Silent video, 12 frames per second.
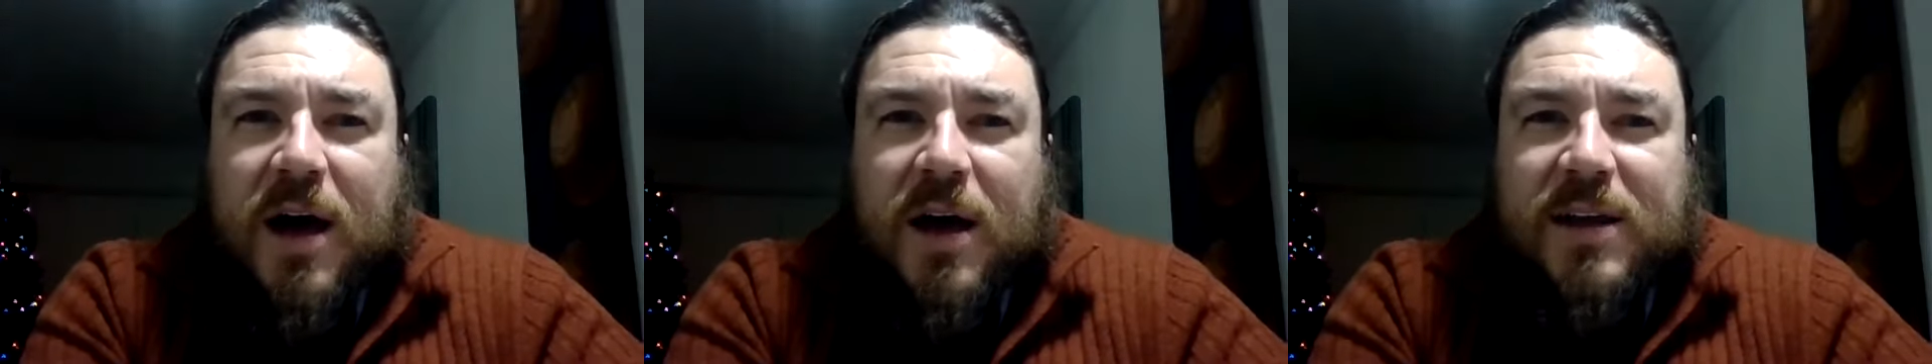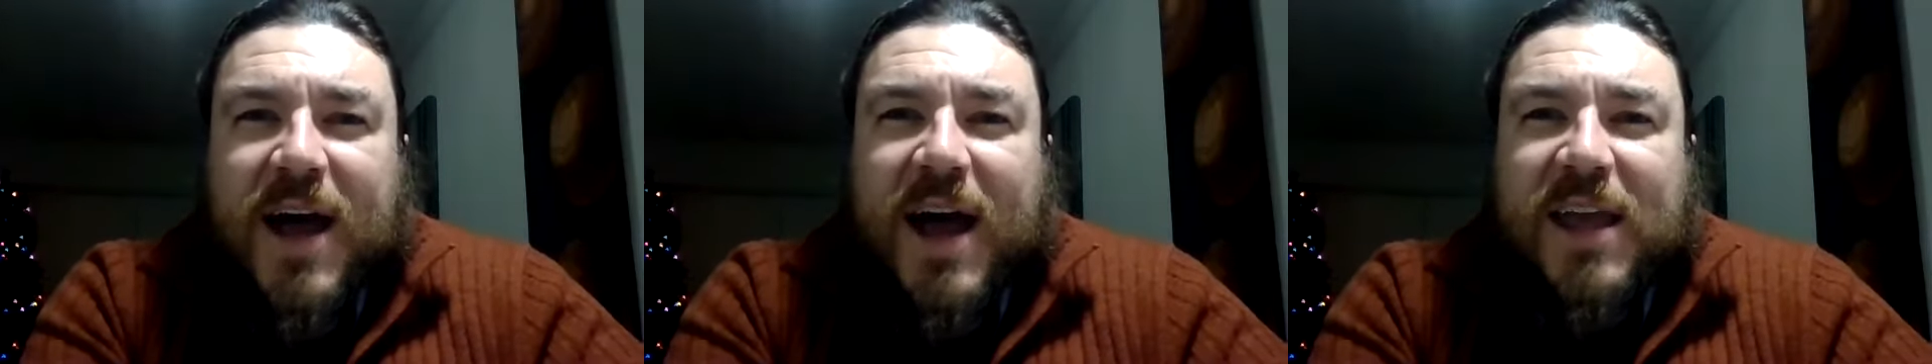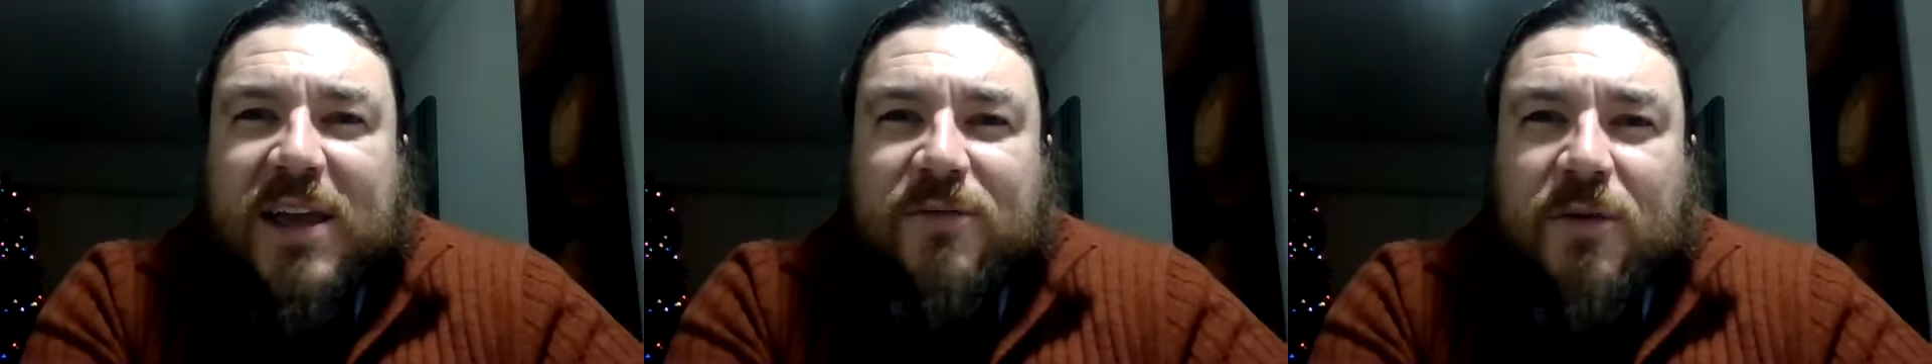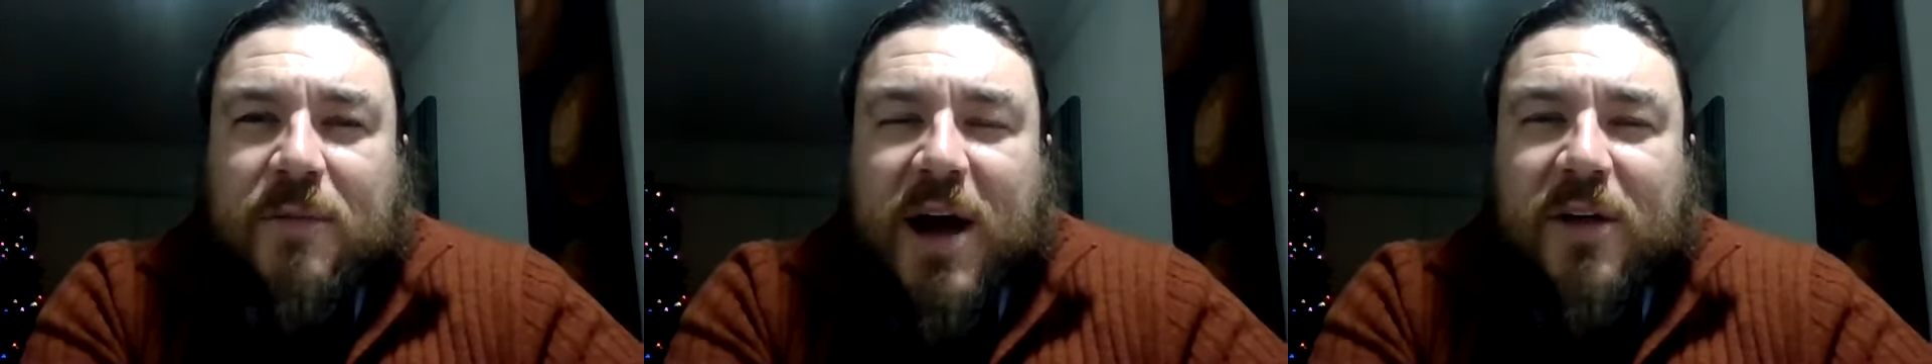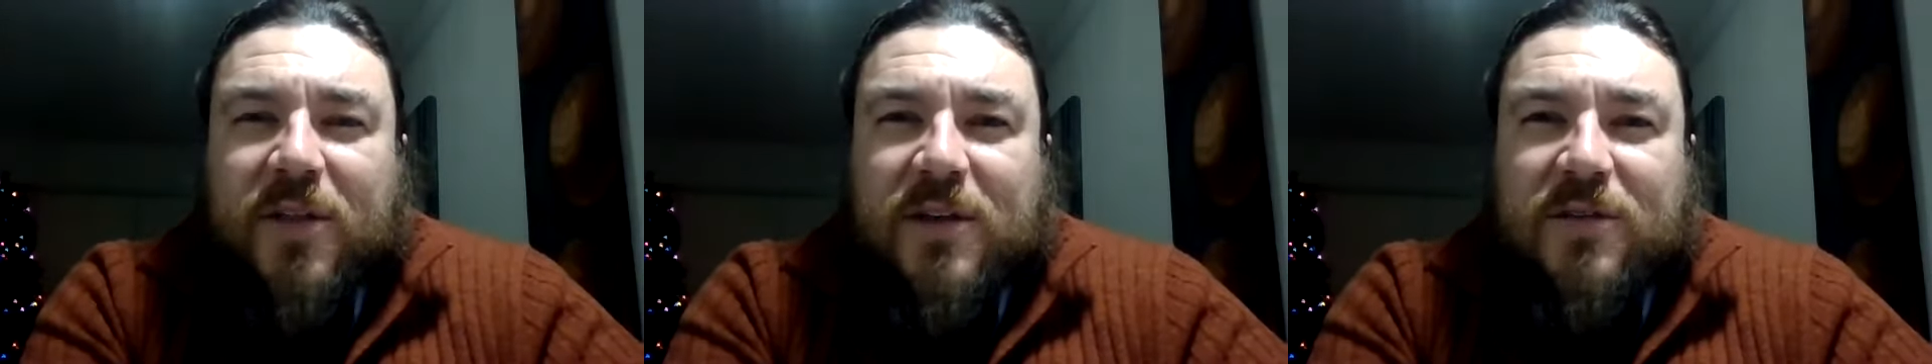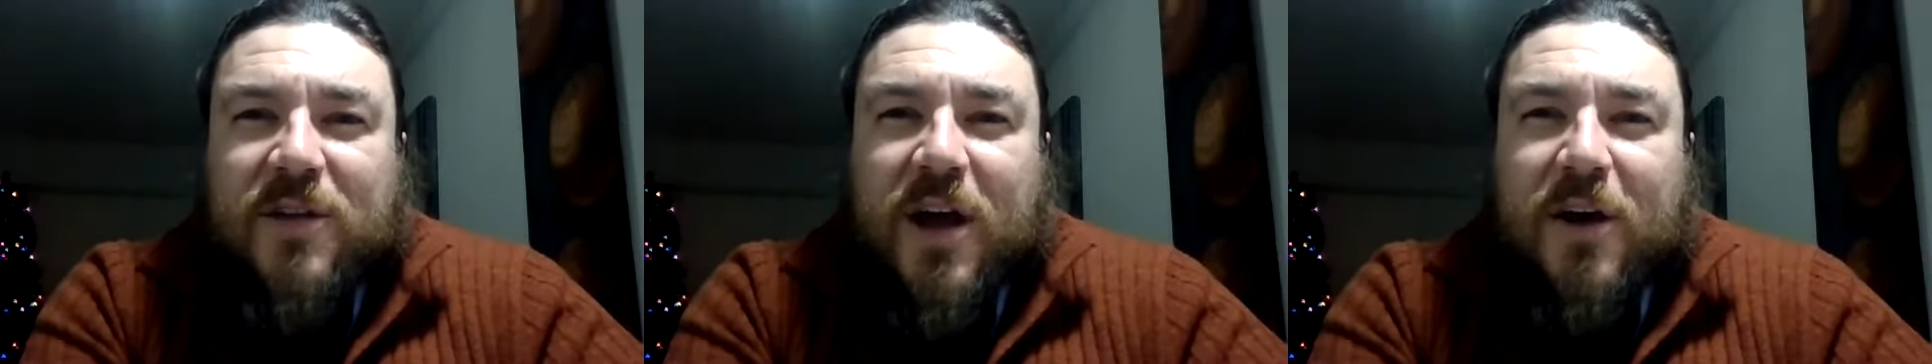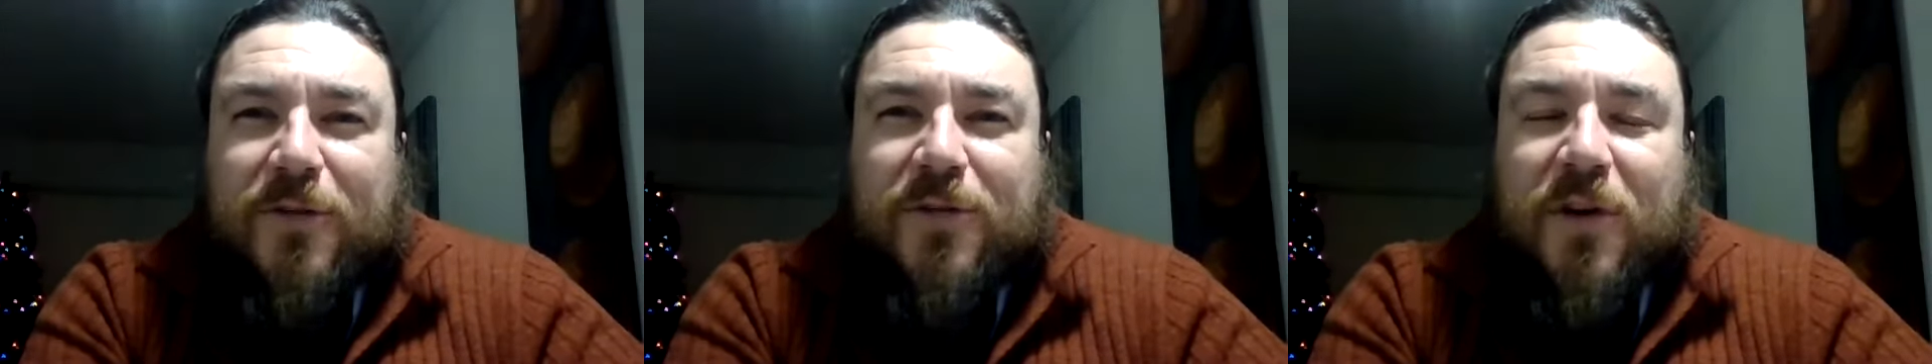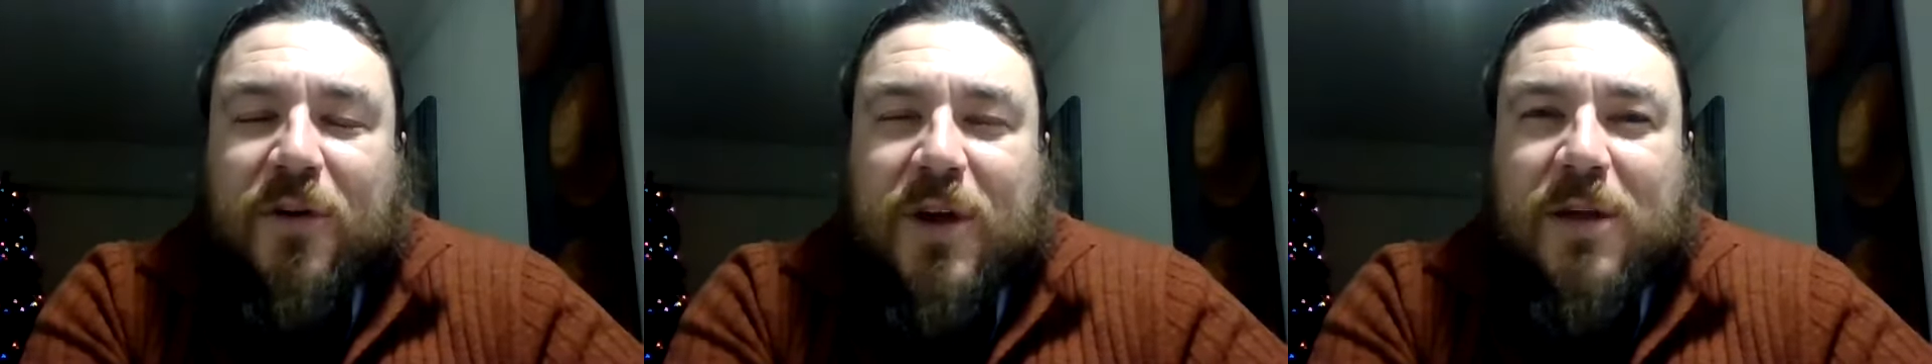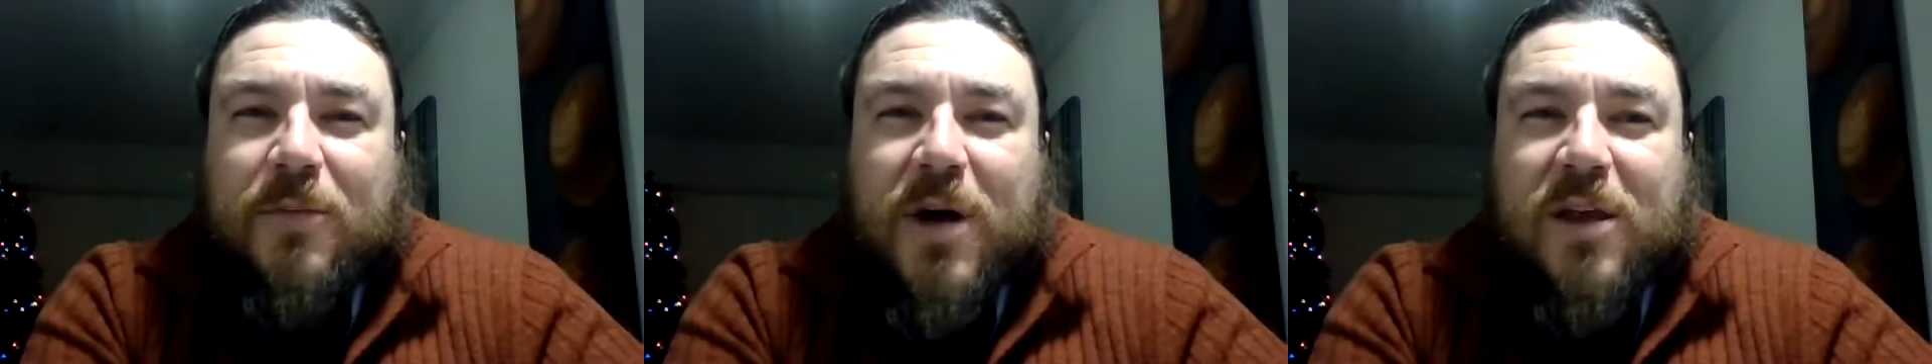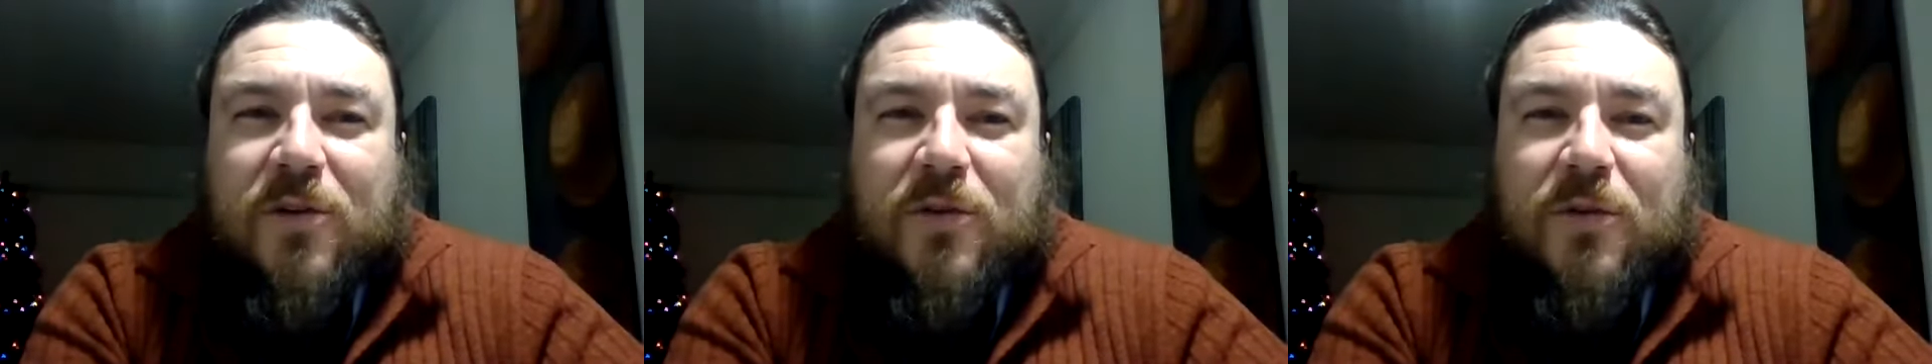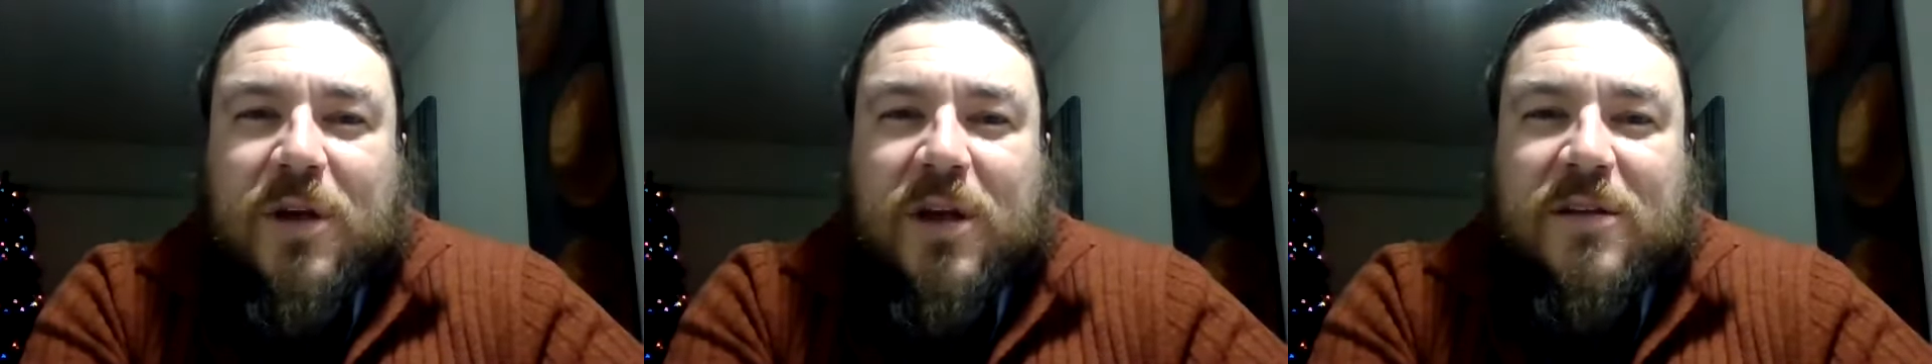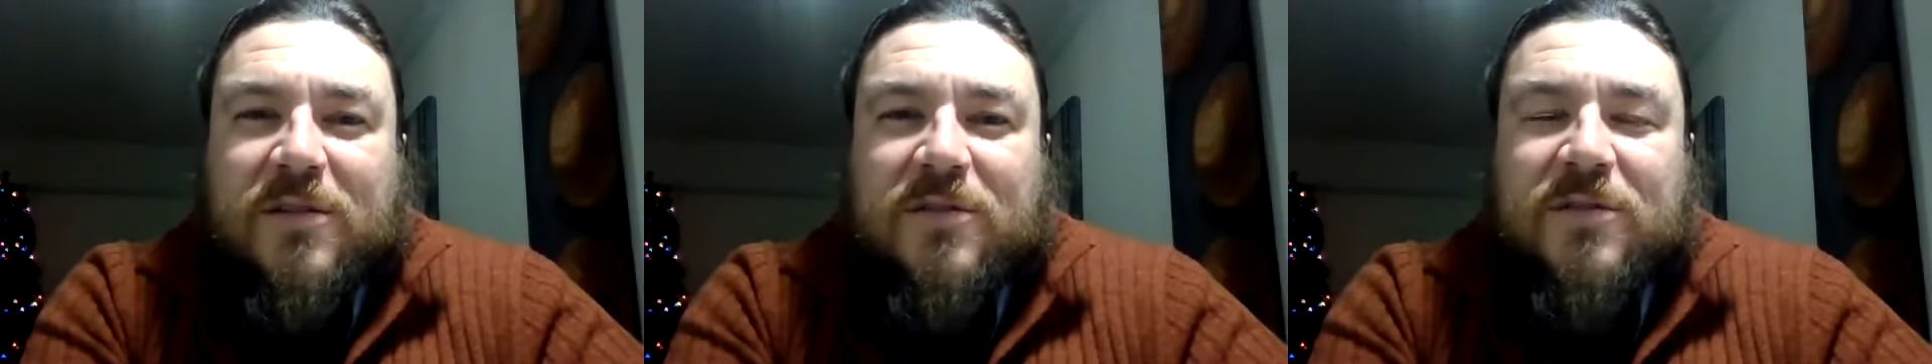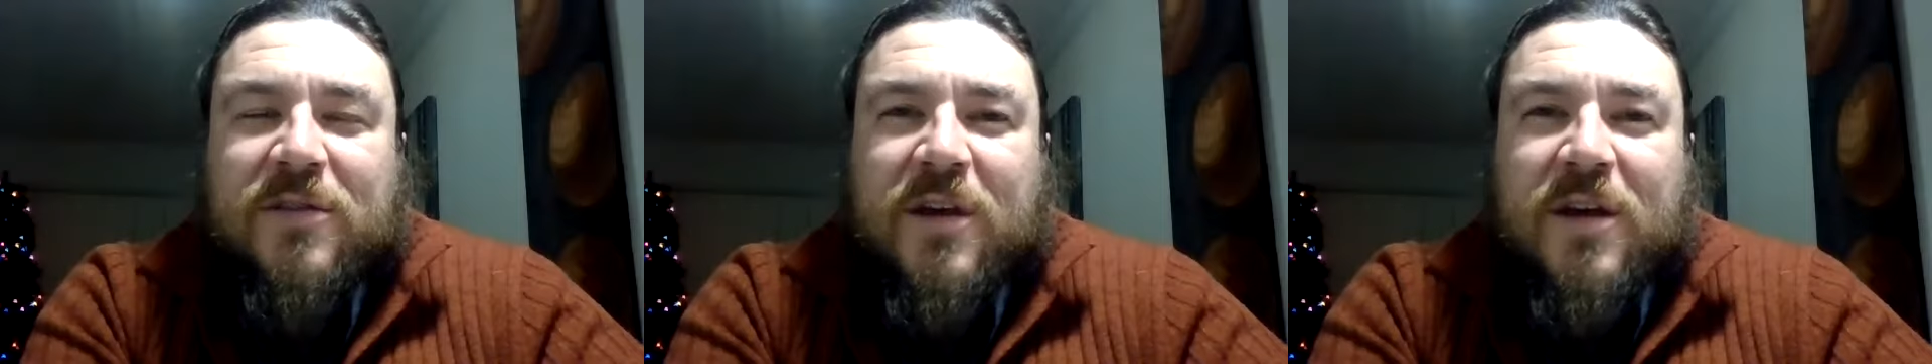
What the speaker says: naive about this stuff. So anybody who is